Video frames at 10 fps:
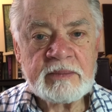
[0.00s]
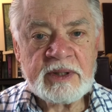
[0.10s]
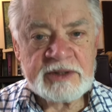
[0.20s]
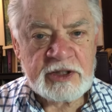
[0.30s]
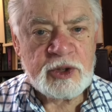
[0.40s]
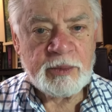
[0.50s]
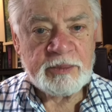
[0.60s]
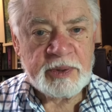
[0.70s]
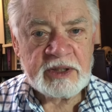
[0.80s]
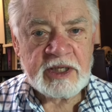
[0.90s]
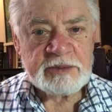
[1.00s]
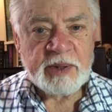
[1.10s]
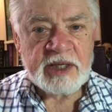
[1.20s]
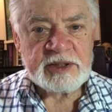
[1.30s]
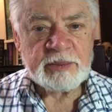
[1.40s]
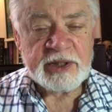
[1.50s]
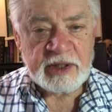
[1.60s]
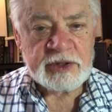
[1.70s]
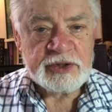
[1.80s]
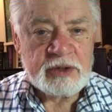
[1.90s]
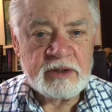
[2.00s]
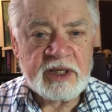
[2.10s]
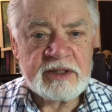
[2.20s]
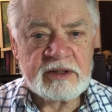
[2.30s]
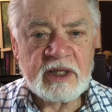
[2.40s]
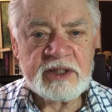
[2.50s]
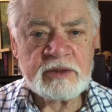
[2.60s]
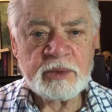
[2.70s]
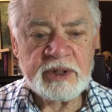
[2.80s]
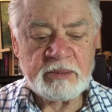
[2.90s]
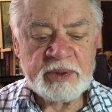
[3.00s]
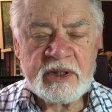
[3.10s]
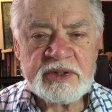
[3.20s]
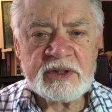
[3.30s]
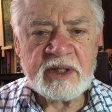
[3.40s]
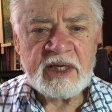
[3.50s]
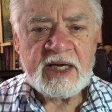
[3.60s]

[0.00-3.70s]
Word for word: as a human being that's possibly understood as a, as a real person.